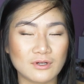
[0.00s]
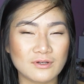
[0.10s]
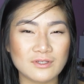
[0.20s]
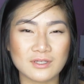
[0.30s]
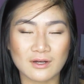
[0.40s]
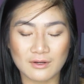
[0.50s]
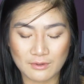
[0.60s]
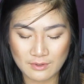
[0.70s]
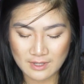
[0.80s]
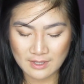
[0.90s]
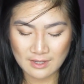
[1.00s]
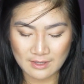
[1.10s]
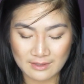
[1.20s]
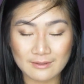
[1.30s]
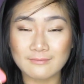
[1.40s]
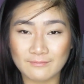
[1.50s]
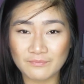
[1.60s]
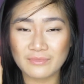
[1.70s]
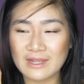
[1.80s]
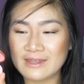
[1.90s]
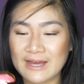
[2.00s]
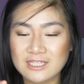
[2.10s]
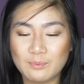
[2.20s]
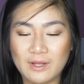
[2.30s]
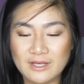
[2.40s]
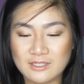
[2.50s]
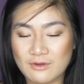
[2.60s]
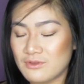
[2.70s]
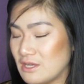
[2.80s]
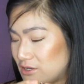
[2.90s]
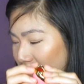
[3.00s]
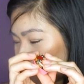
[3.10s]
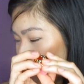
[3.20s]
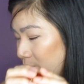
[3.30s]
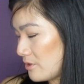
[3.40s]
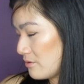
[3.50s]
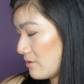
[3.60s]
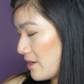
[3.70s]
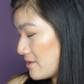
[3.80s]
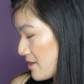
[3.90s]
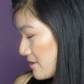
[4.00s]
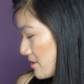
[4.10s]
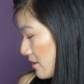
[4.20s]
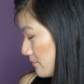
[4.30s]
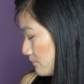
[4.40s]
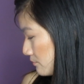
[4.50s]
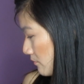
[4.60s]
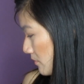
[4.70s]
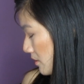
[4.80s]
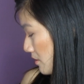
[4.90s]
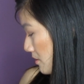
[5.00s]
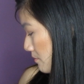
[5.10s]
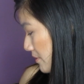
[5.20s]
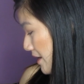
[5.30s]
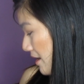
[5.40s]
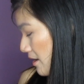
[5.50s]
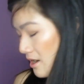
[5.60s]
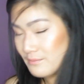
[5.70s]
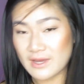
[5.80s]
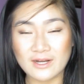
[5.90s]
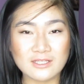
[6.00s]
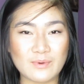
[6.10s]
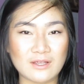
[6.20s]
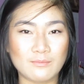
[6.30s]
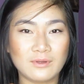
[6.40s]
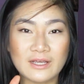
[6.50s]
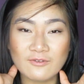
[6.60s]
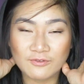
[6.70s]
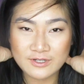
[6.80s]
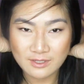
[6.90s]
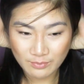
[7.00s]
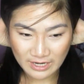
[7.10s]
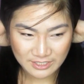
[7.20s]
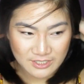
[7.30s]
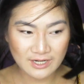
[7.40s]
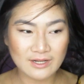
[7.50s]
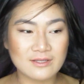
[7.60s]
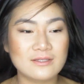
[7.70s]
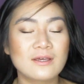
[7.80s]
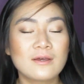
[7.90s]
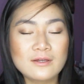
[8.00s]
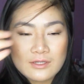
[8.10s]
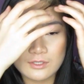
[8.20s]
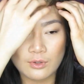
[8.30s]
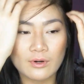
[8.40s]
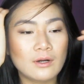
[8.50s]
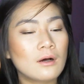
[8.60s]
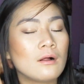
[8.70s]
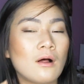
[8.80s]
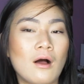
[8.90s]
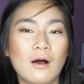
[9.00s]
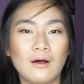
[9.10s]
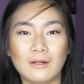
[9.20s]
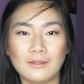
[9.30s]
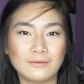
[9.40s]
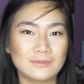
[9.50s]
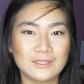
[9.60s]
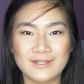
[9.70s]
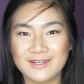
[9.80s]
noodles, so that's a plus. So thank you Sailor Moon and Sasa. But yeah, that is my complete first impressions tutorial haul